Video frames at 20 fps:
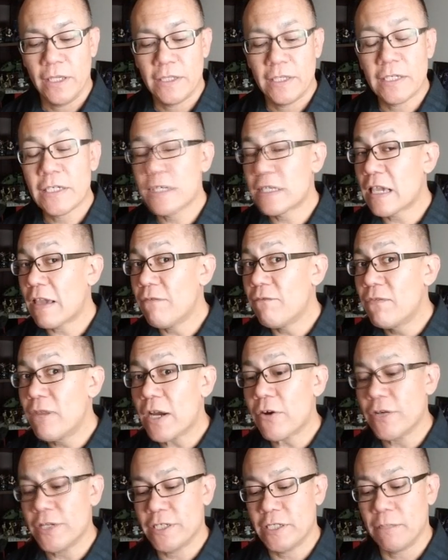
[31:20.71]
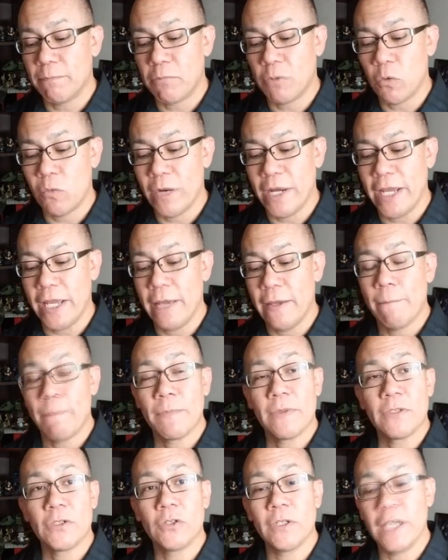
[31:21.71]
This is a very simple way
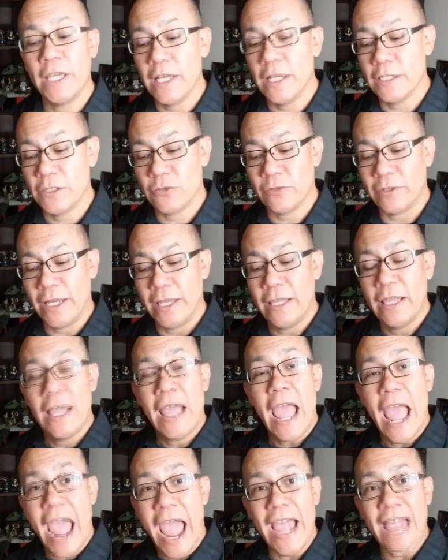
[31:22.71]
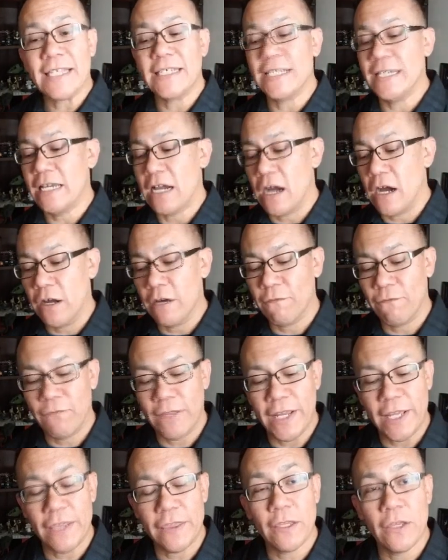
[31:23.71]
to illustrate acting on
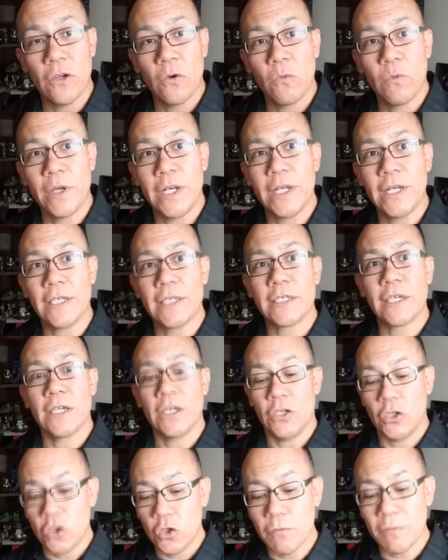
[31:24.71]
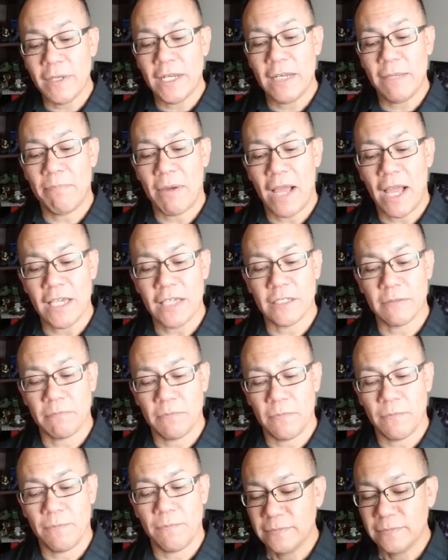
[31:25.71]
faith when it is humanly possible.